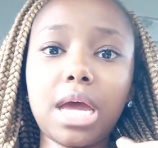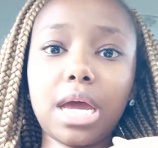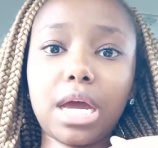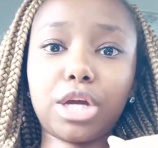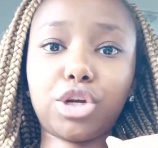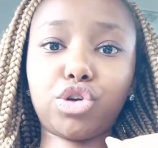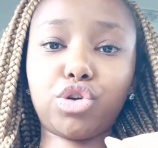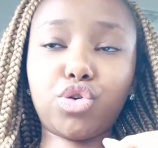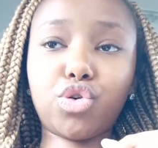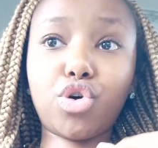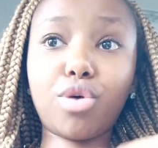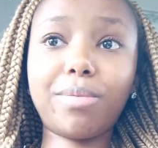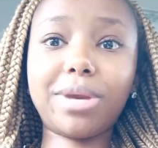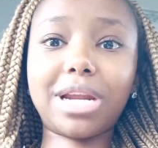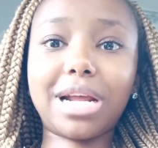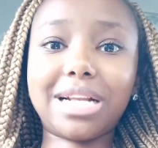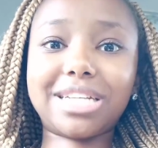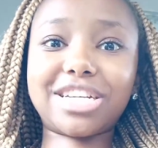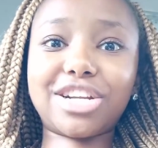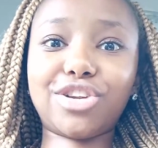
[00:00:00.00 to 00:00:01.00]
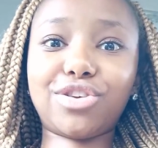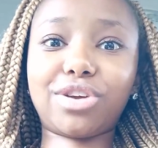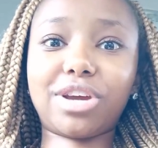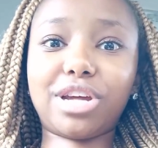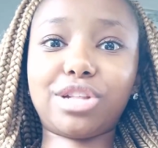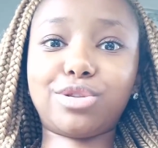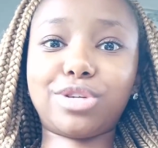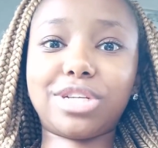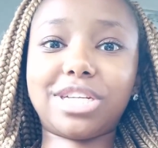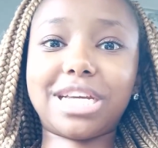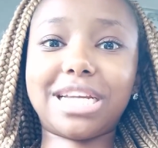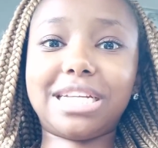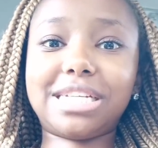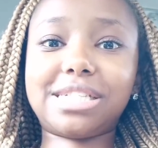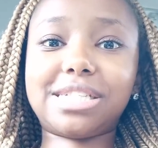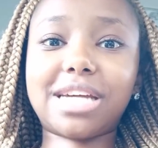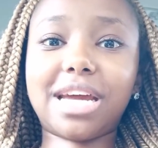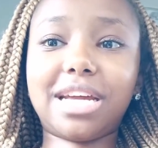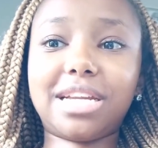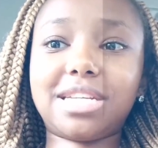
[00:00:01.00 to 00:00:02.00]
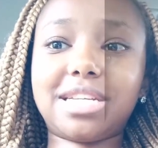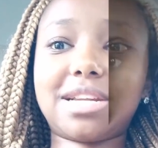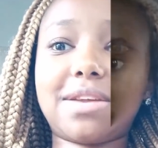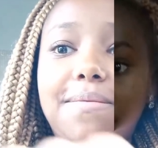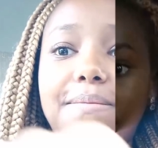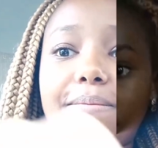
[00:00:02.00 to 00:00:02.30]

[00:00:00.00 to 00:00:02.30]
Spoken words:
head on home and I'll tell you guys what I decide.